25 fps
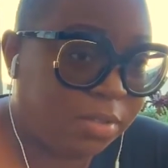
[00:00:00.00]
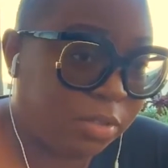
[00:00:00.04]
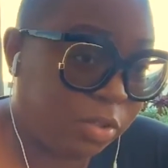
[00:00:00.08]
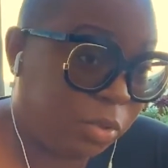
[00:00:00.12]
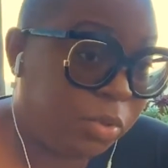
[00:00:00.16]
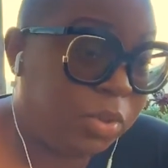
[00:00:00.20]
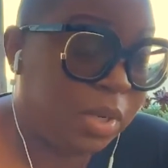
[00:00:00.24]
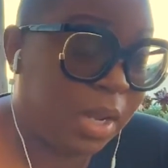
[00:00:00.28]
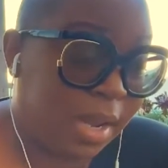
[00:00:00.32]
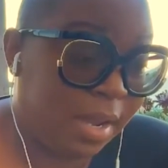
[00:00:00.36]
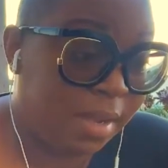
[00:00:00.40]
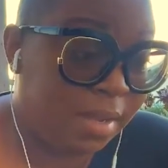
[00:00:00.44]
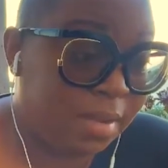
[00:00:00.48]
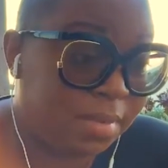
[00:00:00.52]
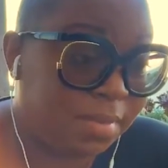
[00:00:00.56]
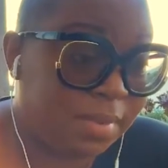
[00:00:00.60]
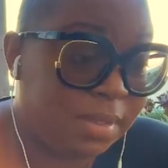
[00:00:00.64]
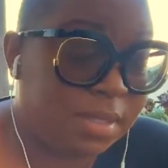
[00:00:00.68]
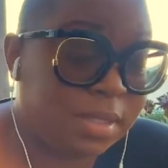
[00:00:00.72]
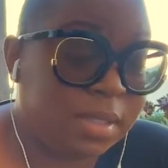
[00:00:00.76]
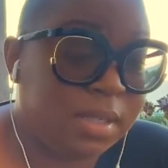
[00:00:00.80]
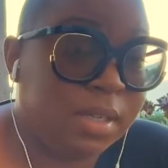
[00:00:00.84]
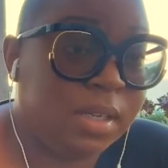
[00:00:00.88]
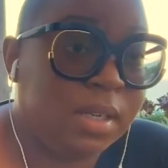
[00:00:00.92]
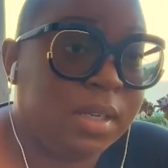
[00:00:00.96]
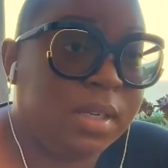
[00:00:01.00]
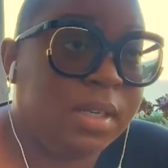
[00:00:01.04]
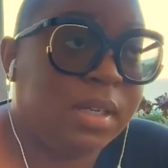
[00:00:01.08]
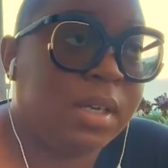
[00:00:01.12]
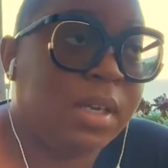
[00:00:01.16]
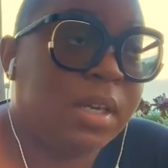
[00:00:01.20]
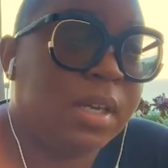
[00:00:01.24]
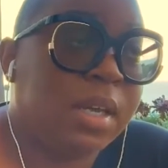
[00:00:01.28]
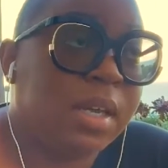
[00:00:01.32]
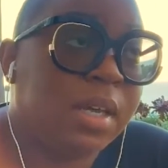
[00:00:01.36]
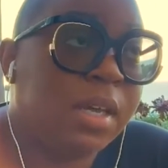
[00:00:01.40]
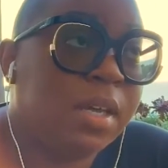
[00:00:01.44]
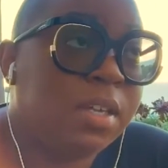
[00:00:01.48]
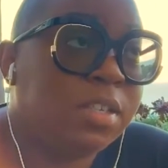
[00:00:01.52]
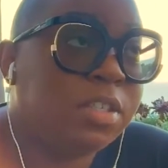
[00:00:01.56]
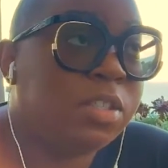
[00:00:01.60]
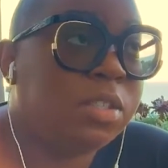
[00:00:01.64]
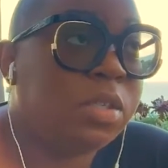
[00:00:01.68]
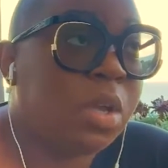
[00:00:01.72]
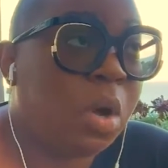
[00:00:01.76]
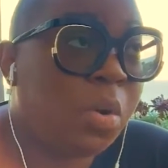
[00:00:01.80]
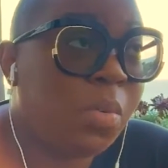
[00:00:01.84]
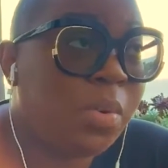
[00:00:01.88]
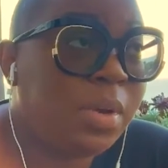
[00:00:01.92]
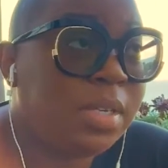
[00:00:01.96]
2 times.
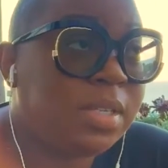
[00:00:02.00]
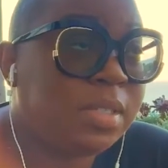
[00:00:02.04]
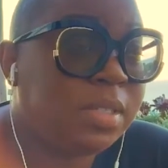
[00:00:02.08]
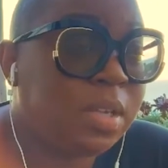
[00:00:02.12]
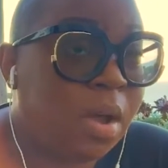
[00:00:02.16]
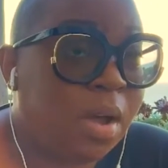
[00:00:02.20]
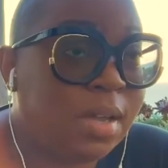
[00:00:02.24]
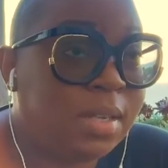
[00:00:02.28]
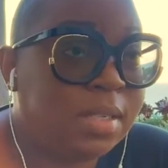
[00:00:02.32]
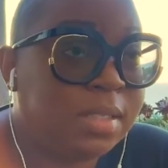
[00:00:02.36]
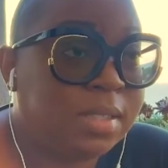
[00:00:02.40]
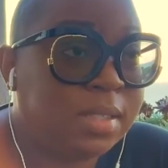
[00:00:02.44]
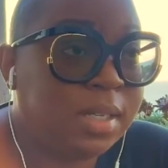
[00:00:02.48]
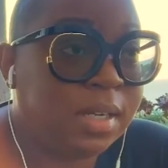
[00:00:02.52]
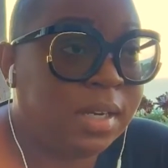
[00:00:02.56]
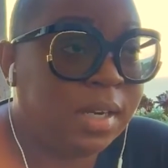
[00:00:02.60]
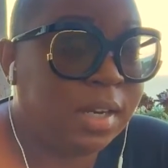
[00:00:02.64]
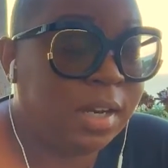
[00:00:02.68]
So exhausted.